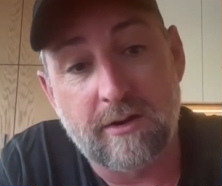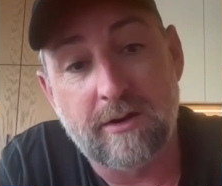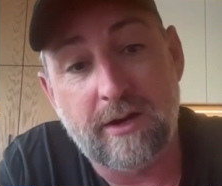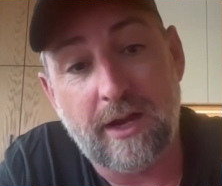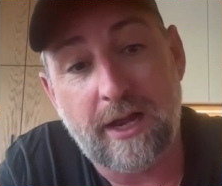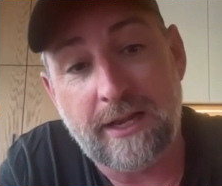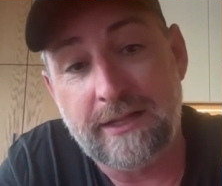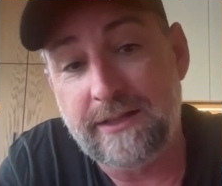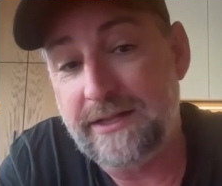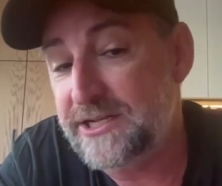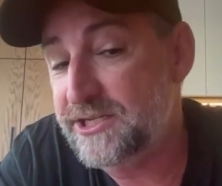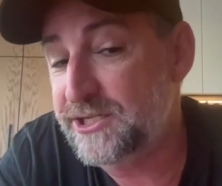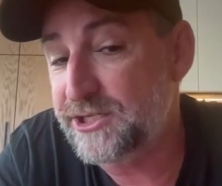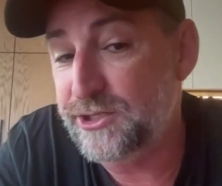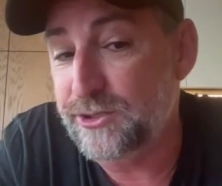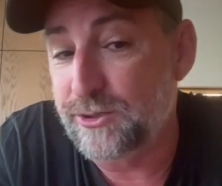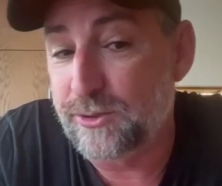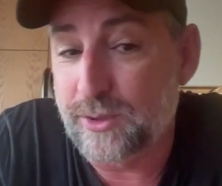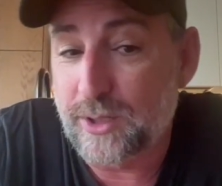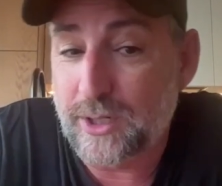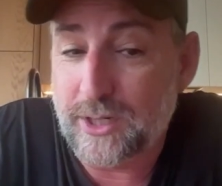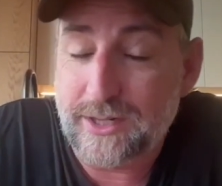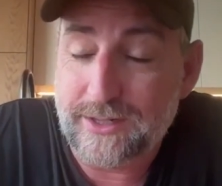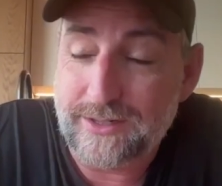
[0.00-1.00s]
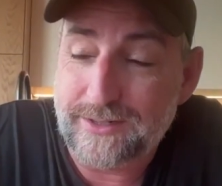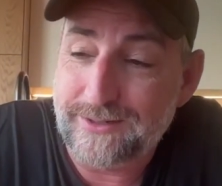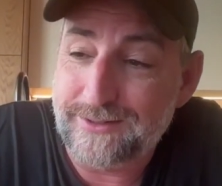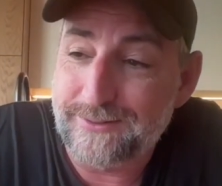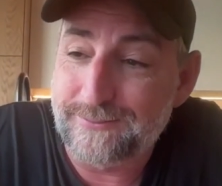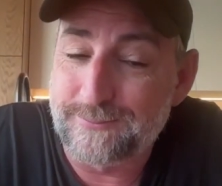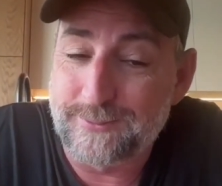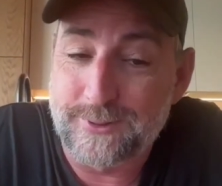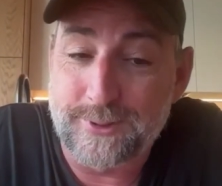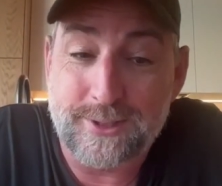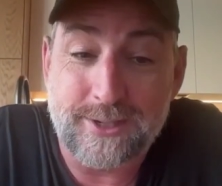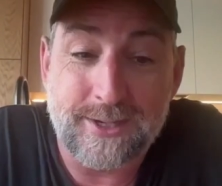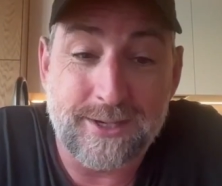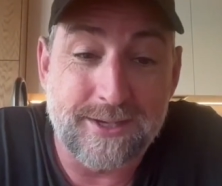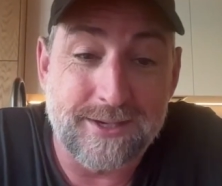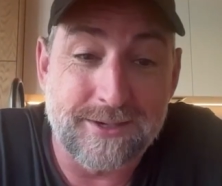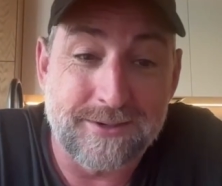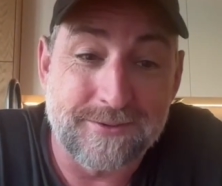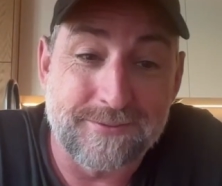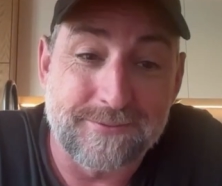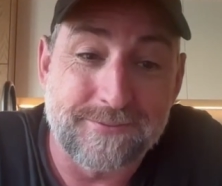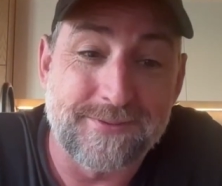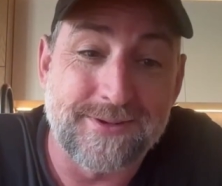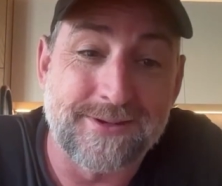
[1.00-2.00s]
unless you're working
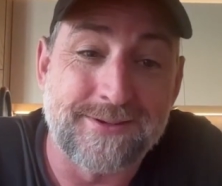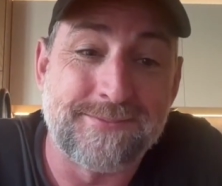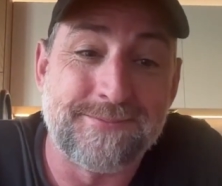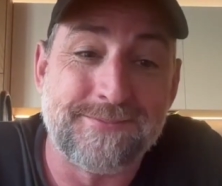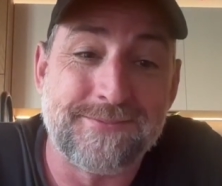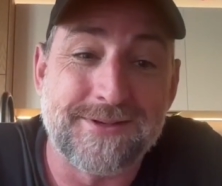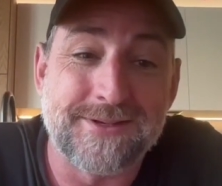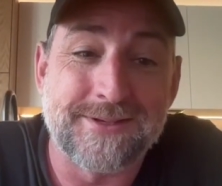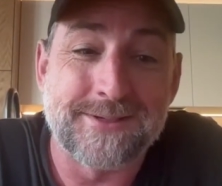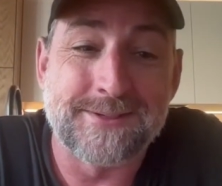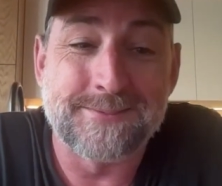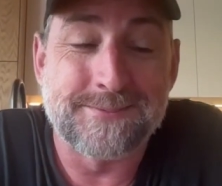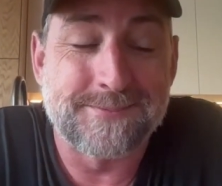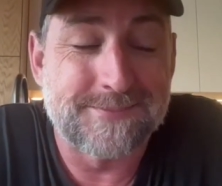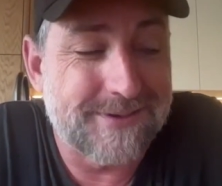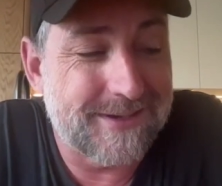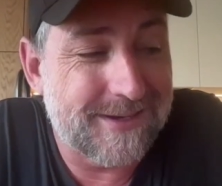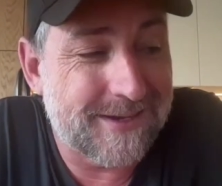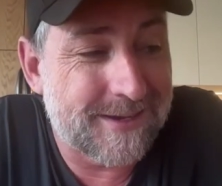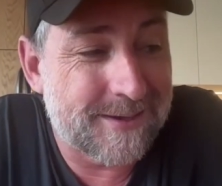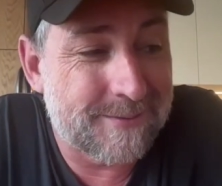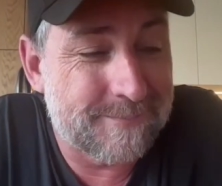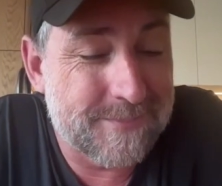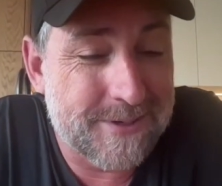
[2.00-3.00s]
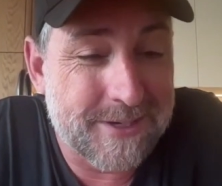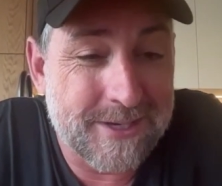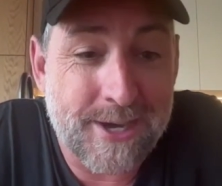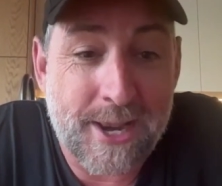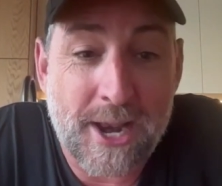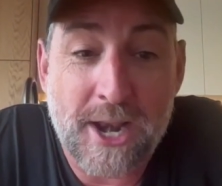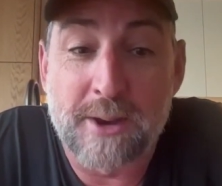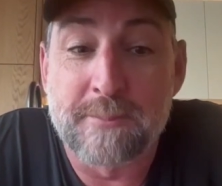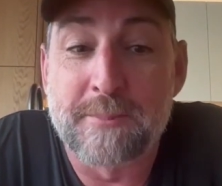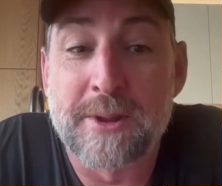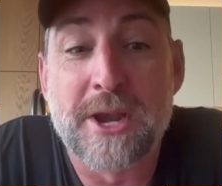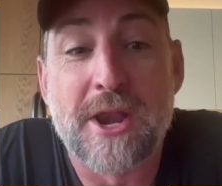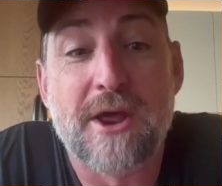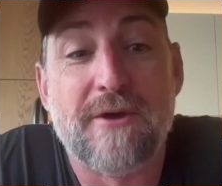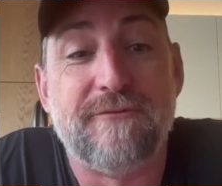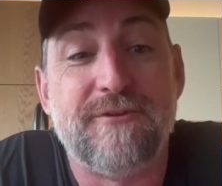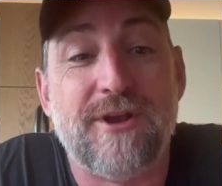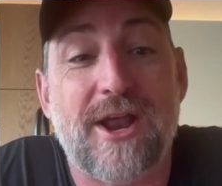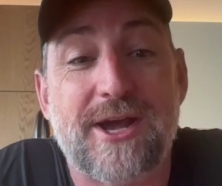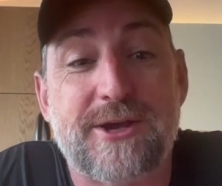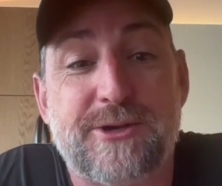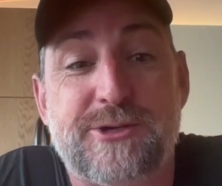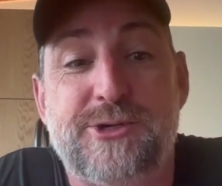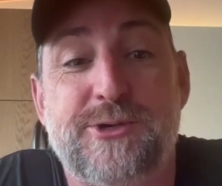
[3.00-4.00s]
in an element of
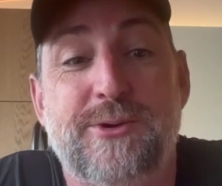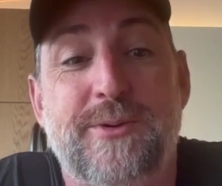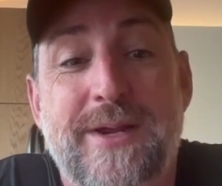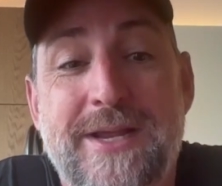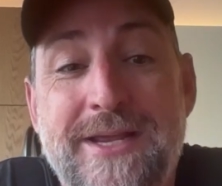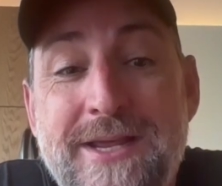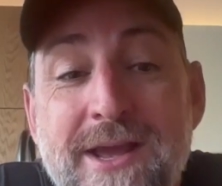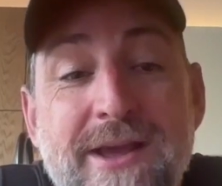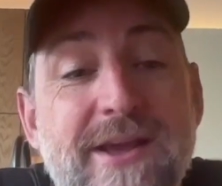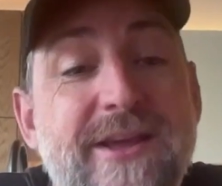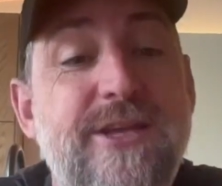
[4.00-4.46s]
luxury,